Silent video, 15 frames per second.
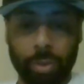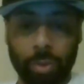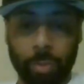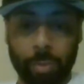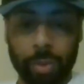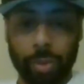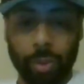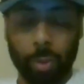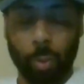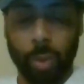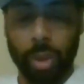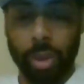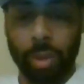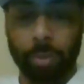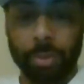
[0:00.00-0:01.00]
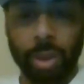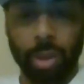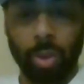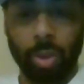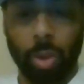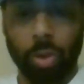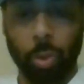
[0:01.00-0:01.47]
No way that I'm
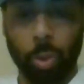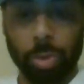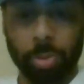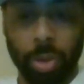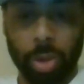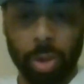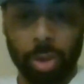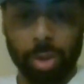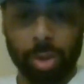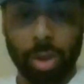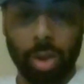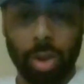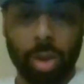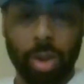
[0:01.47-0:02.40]
taking on those murders."